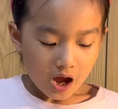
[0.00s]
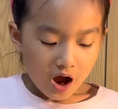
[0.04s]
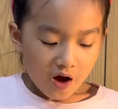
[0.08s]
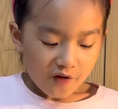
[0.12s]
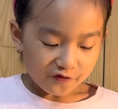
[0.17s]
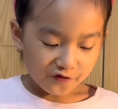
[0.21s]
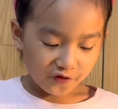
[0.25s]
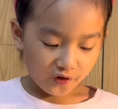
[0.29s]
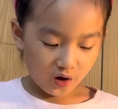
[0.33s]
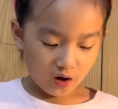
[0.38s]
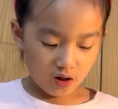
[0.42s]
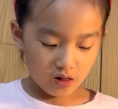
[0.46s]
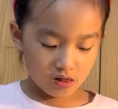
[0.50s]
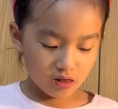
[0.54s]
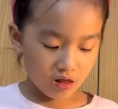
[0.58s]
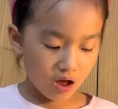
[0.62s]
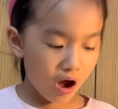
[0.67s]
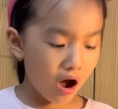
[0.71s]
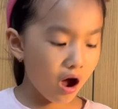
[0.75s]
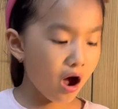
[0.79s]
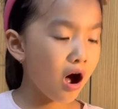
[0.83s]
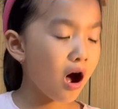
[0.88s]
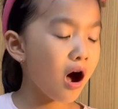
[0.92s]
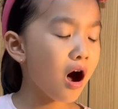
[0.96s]
For a
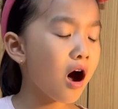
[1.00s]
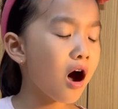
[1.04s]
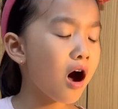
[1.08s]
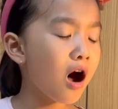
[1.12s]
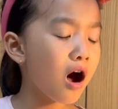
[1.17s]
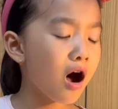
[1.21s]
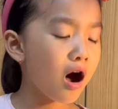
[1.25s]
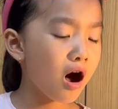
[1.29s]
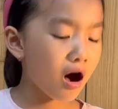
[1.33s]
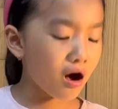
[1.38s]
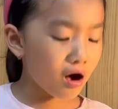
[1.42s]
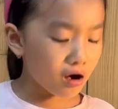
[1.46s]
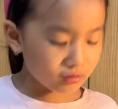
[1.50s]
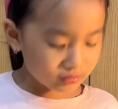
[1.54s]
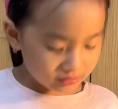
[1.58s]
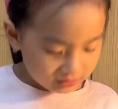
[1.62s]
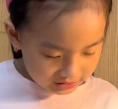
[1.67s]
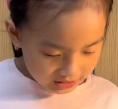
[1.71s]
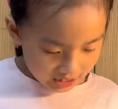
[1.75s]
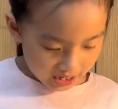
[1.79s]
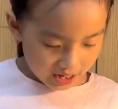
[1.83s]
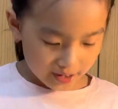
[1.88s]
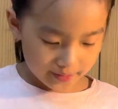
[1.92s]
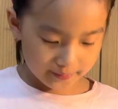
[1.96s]
long
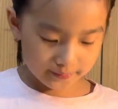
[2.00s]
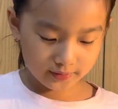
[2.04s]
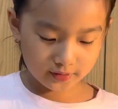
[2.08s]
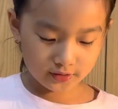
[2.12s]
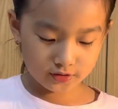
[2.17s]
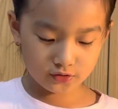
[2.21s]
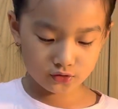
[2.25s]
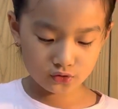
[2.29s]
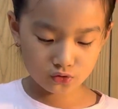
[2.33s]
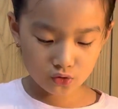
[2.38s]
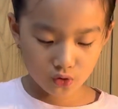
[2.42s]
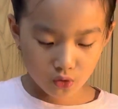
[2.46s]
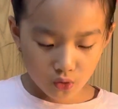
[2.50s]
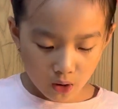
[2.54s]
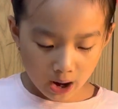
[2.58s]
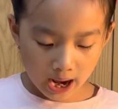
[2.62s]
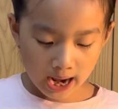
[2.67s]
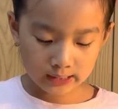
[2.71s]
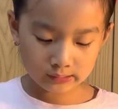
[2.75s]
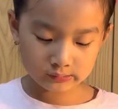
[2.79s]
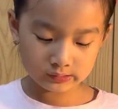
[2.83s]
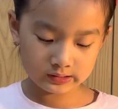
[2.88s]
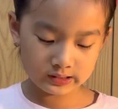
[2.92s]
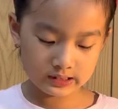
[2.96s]
time,
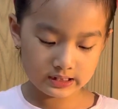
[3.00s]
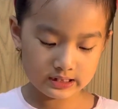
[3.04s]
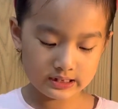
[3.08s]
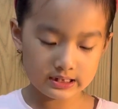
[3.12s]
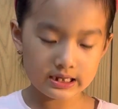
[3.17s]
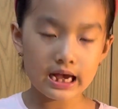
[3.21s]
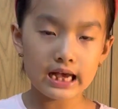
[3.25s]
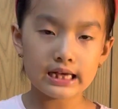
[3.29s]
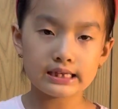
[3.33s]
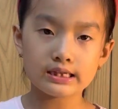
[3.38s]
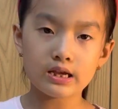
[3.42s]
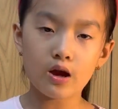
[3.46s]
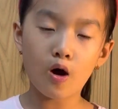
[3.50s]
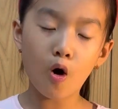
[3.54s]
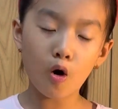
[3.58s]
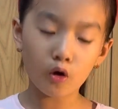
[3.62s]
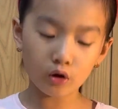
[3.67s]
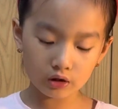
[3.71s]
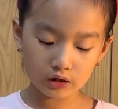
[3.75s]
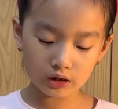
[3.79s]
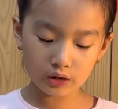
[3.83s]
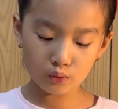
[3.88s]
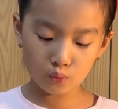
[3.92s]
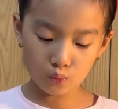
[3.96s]
schoolhouses had
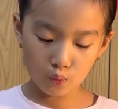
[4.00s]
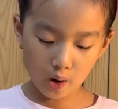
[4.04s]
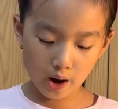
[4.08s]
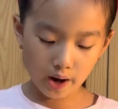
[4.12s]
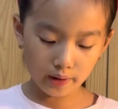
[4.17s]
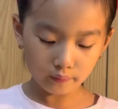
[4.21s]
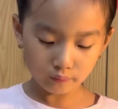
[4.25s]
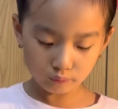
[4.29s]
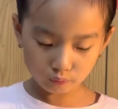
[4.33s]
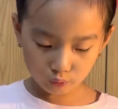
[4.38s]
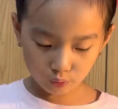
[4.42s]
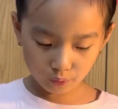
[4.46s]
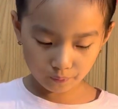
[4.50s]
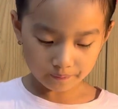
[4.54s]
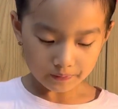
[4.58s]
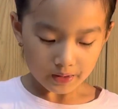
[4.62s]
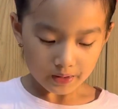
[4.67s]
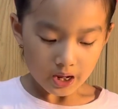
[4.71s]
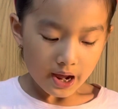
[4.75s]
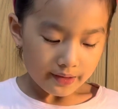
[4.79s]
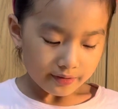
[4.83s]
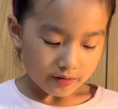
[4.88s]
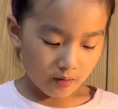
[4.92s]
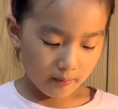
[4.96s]
only one room.
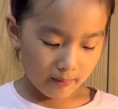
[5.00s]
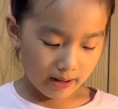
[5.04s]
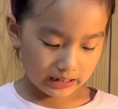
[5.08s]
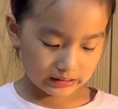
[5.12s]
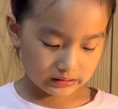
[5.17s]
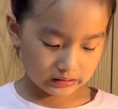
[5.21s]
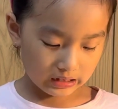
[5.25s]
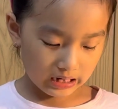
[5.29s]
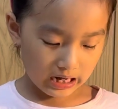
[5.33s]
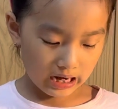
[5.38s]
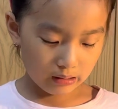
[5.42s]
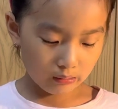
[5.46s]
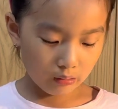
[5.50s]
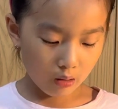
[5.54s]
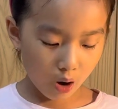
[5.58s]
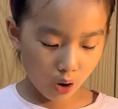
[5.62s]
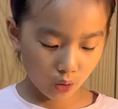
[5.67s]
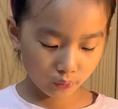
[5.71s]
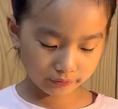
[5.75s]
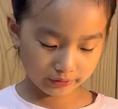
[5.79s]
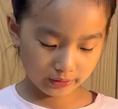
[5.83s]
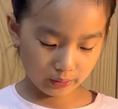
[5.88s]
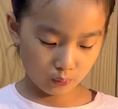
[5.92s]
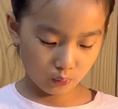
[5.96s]
No matter how
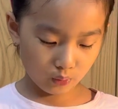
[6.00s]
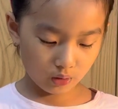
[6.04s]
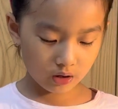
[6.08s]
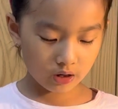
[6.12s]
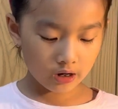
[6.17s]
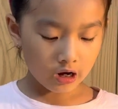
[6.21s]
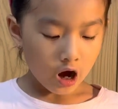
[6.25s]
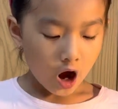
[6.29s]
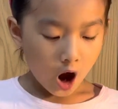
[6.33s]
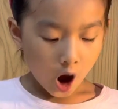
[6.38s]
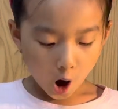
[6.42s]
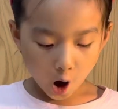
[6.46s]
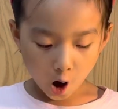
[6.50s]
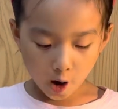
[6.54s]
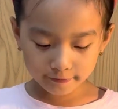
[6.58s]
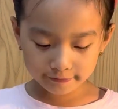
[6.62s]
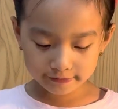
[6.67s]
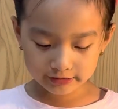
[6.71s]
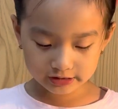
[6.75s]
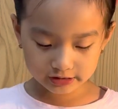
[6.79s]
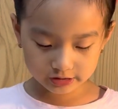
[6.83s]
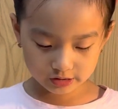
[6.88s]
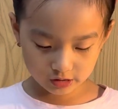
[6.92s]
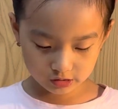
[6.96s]
old they were, all
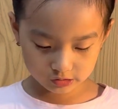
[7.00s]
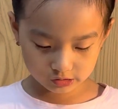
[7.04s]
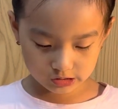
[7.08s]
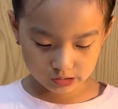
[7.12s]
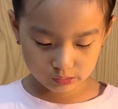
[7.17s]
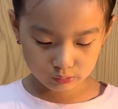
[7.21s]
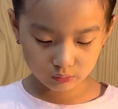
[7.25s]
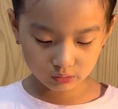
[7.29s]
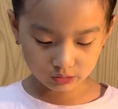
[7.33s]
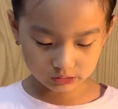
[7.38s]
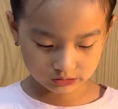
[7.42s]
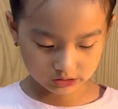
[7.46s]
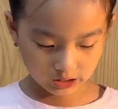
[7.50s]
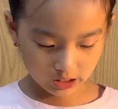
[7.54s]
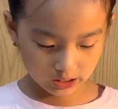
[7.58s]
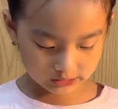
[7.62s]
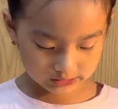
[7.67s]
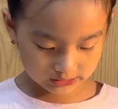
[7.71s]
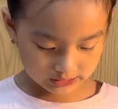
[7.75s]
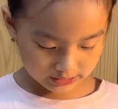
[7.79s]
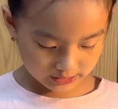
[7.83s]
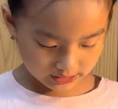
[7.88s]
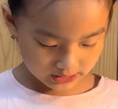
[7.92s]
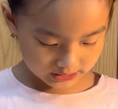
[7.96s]
the children were taught
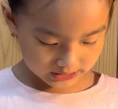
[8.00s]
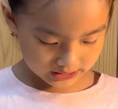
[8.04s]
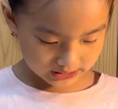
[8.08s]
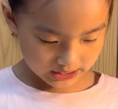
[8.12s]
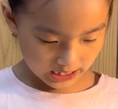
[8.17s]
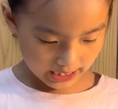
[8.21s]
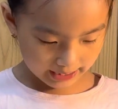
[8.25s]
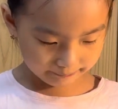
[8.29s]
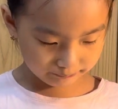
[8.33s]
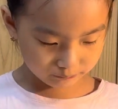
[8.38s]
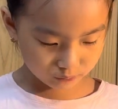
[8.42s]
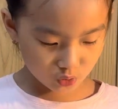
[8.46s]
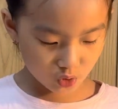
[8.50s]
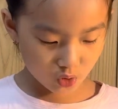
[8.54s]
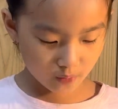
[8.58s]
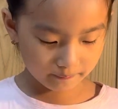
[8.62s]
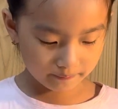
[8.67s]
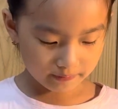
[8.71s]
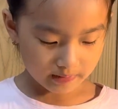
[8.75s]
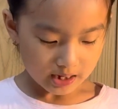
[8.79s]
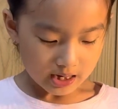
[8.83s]
in the same room.